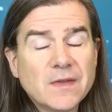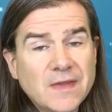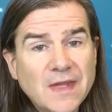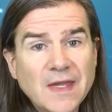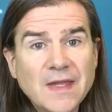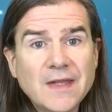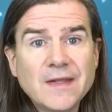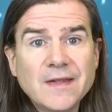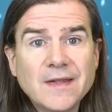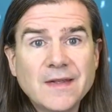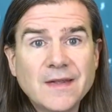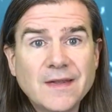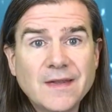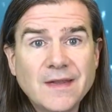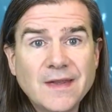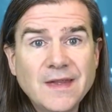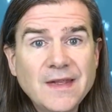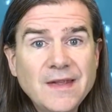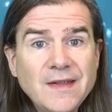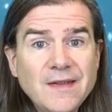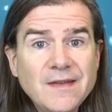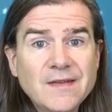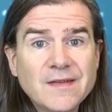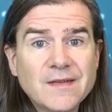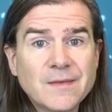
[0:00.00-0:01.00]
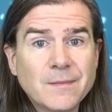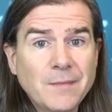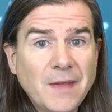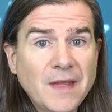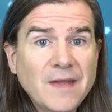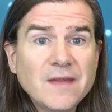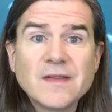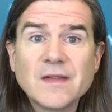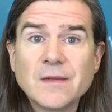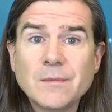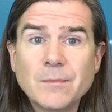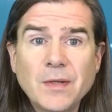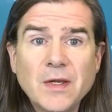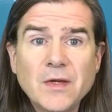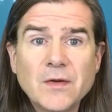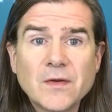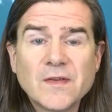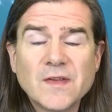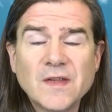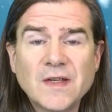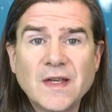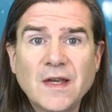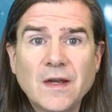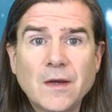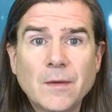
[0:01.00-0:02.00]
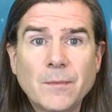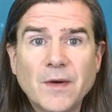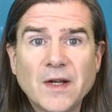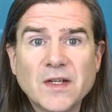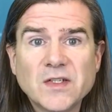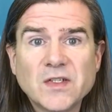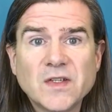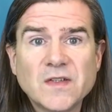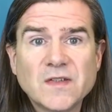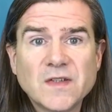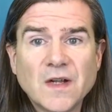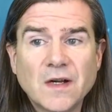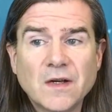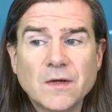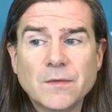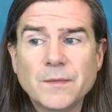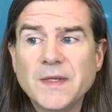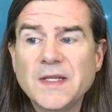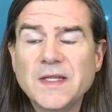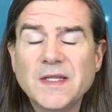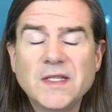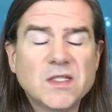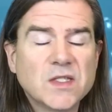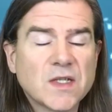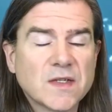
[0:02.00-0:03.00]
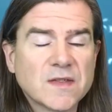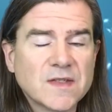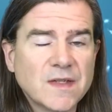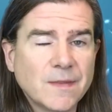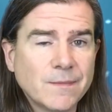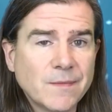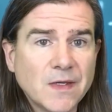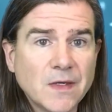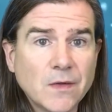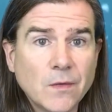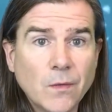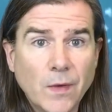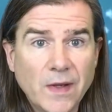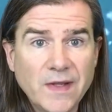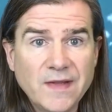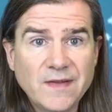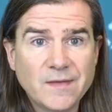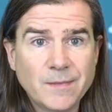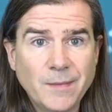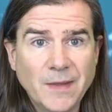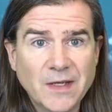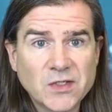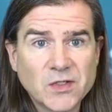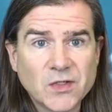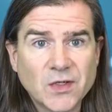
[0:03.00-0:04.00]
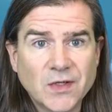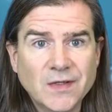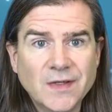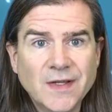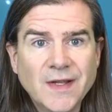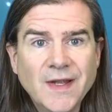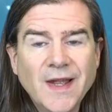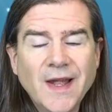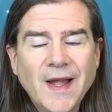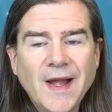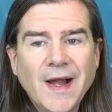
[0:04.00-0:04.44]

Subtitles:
then these Mason Pearson hairbrushes are really just something quite special.